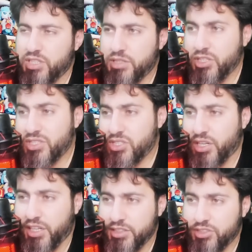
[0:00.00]
because
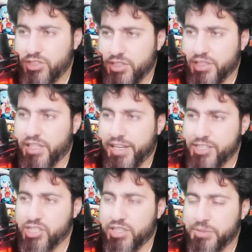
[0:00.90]
Hodge here
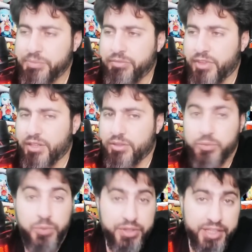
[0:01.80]
actually
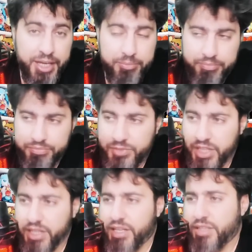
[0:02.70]
won the game.
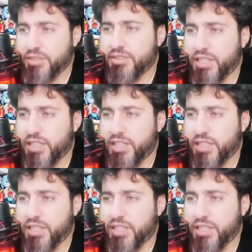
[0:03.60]
And